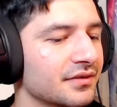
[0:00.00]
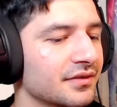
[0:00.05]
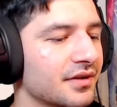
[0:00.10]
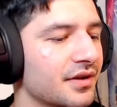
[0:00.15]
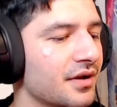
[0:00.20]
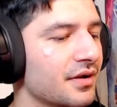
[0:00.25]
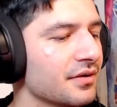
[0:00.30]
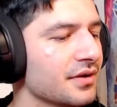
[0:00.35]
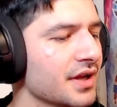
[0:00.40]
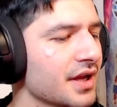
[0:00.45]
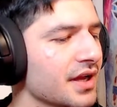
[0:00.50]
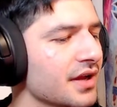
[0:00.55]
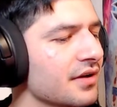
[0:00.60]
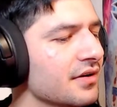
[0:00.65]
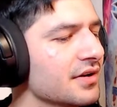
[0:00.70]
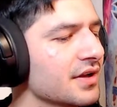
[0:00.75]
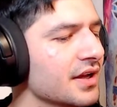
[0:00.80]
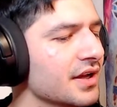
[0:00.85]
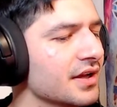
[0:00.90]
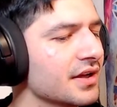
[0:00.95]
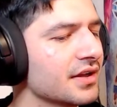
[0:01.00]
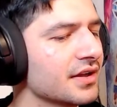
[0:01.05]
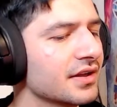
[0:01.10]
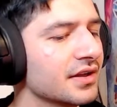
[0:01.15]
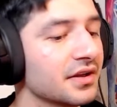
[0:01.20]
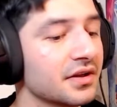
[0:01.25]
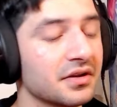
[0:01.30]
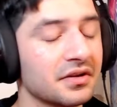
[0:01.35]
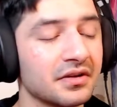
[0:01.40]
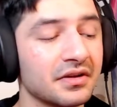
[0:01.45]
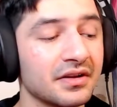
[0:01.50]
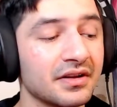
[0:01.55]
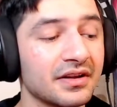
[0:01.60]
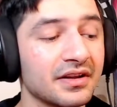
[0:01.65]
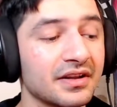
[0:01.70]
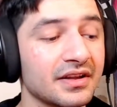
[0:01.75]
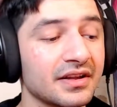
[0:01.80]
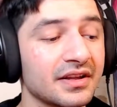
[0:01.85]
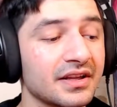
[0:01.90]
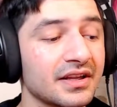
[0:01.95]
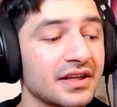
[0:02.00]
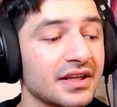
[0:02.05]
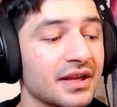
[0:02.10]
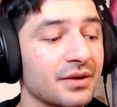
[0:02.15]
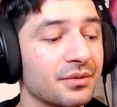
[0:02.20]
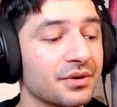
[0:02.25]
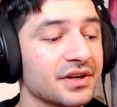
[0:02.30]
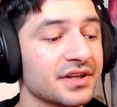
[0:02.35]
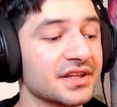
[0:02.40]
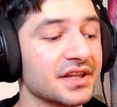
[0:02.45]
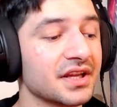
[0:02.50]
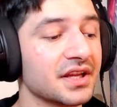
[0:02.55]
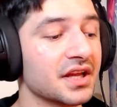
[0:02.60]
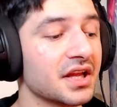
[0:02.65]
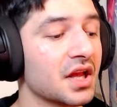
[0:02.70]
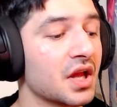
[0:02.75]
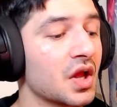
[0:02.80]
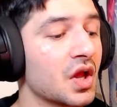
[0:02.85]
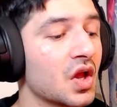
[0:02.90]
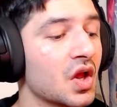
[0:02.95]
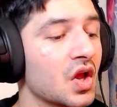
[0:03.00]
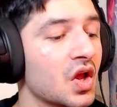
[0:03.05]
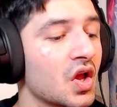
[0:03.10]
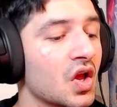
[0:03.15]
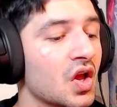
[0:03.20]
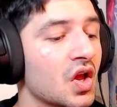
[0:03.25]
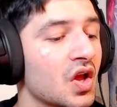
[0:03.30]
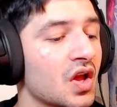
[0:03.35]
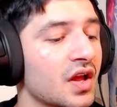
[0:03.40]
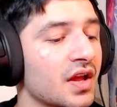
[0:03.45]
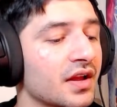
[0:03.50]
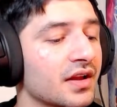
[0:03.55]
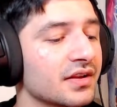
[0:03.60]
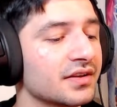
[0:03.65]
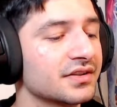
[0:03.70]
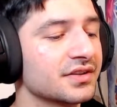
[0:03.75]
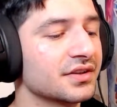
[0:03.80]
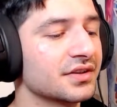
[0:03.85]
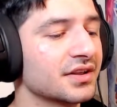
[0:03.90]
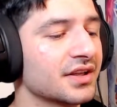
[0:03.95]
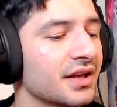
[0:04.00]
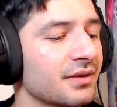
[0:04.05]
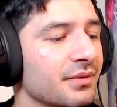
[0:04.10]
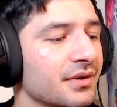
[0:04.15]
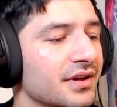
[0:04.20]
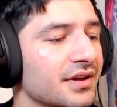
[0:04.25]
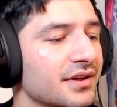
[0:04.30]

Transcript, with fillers: Okay, okay. what is it? Shikadama?